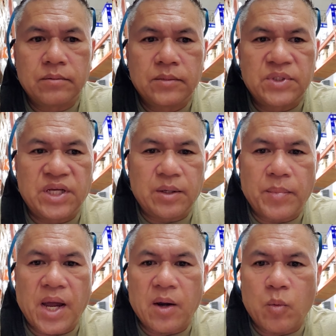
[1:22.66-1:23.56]
sitting
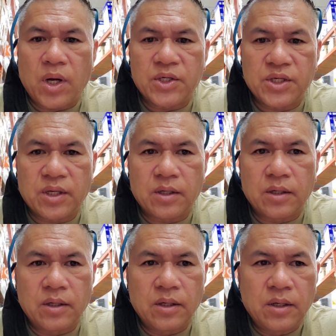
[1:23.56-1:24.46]
back watching
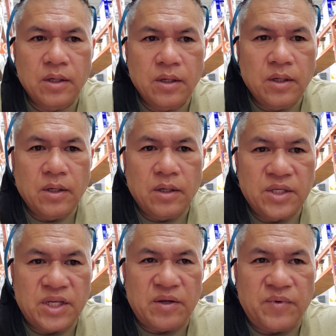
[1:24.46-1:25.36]

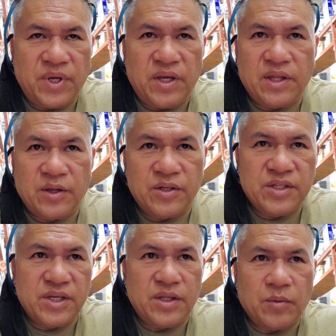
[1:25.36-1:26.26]
TV, then you
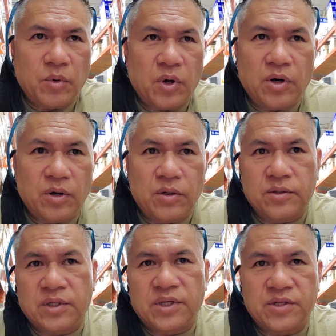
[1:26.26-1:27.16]
see the
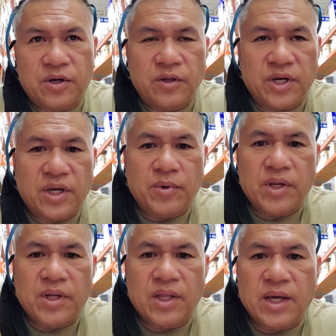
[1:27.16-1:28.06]
walls and you start looking
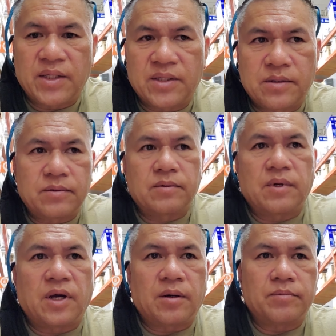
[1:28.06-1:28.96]
around, the lights
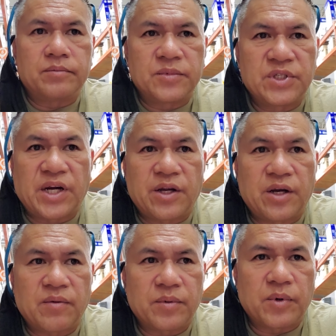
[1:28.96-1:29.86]
shining
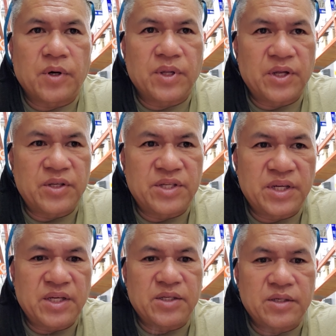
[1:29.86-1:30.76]
off the wall, then you see
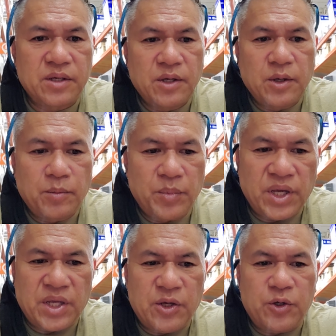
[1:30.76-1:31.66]
these big
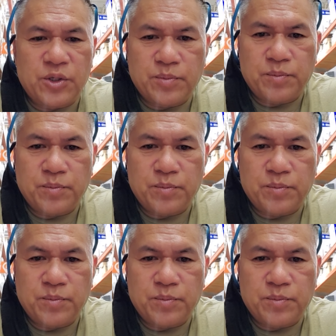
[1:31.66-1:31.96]
huge